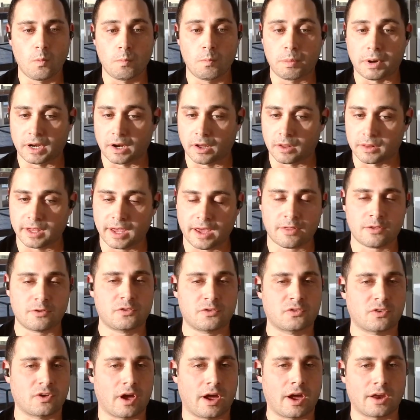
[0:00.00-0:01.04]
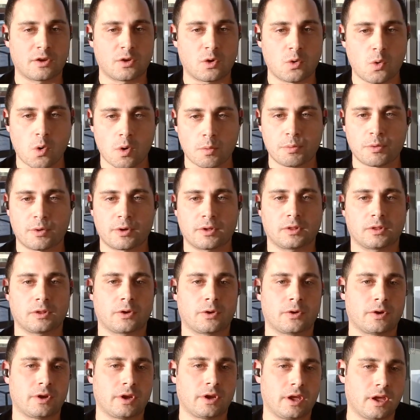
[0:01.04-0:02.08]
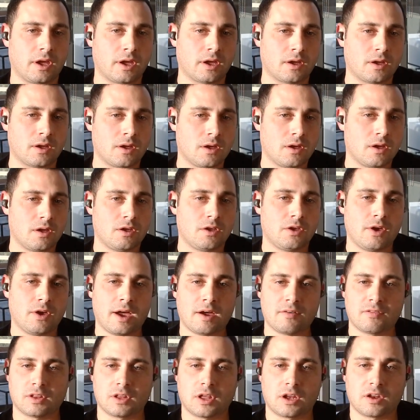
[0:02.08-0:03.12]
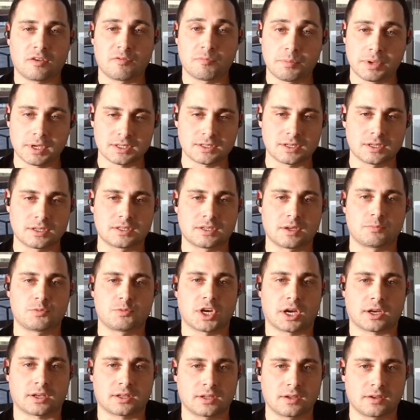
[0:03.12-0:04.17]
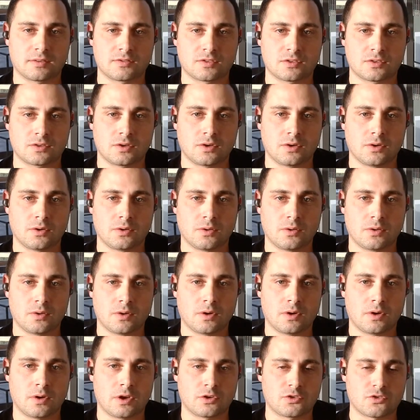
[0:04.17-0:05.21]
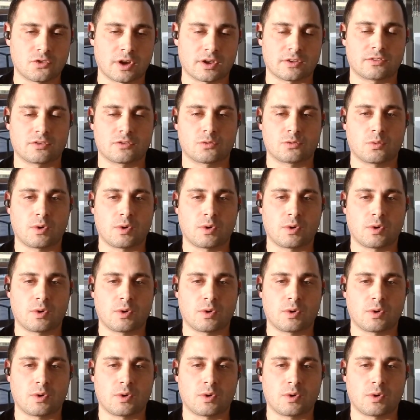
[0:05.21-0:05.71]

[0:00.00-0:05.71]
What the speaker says: the other side, corporate learning, you have a lot of business objectives to address as